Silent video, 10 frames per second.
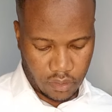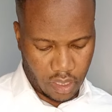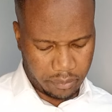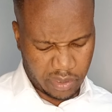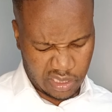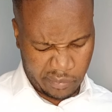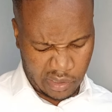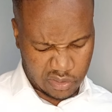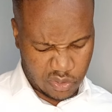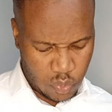I paid
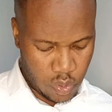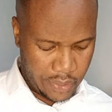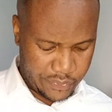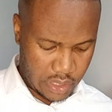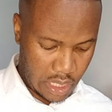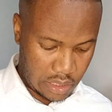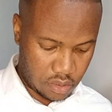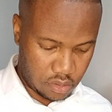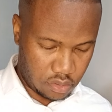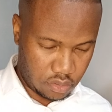about
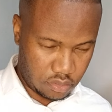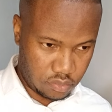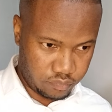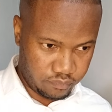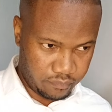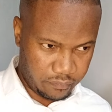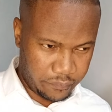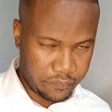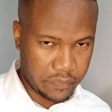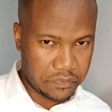
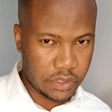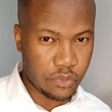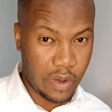250